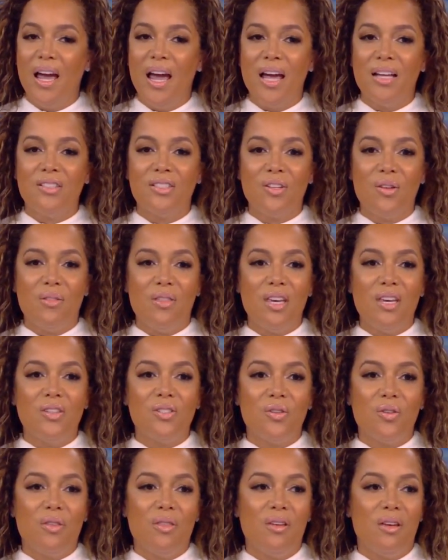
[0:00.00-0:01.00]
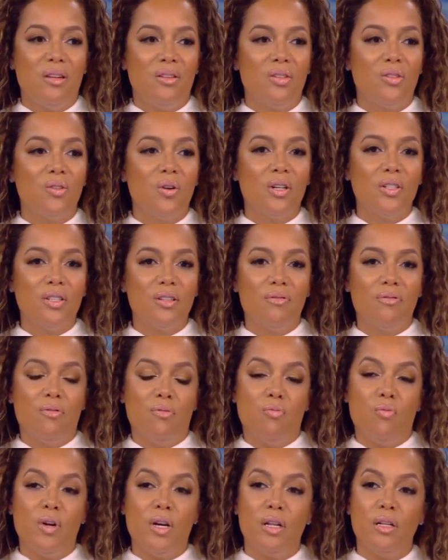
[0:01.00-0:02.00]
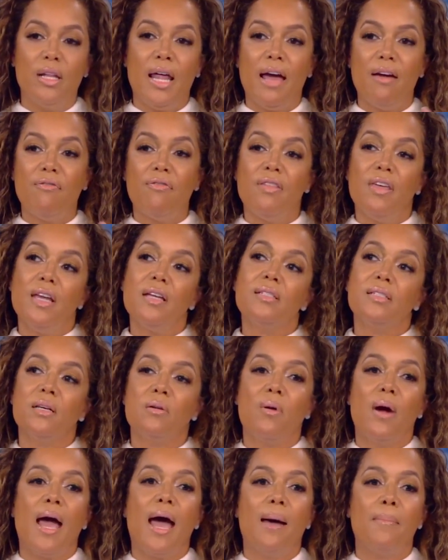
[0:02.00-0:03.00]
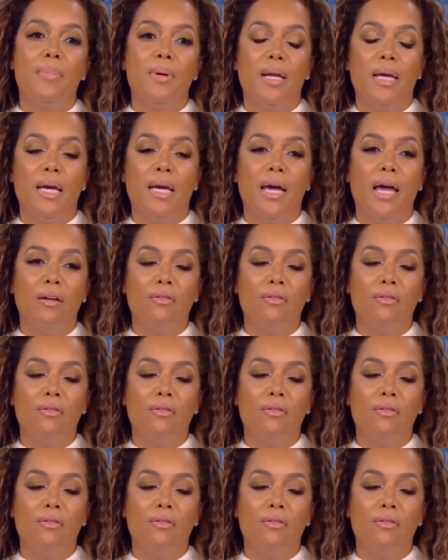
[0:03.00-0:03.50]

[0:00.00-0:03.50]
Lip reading: And so these are the sorts of real life things that were happening.